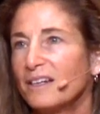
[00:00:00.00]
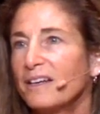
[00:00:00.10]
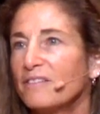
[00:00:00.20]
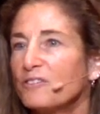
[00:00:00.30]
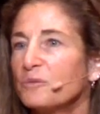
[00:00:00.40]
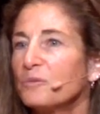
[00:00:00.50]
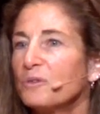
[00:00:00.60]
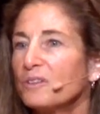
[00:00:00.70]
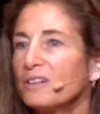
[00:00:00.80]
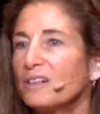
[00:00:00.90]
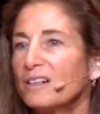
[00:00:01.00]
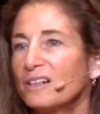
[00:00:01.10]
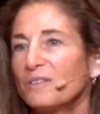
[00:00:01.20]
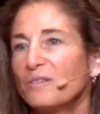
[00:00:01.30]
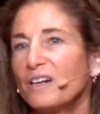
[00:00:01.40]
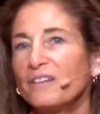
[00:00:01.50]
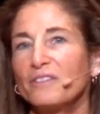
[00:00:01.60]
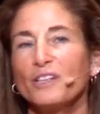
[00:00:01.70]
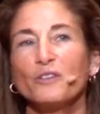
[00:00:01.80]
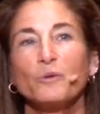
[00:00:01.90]
And there's more
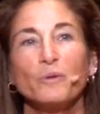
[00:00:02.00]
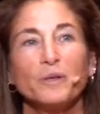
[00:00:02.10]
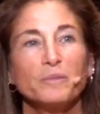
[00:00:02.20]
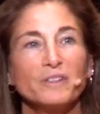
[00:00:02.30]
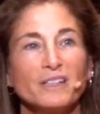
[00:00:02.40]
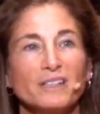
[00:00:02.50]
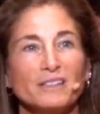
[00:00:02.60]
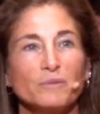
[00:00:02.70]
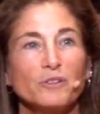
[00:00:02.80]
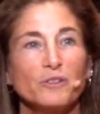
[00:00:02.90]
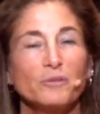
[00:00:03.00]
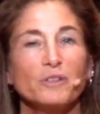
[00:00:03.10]
arriving in the one place where there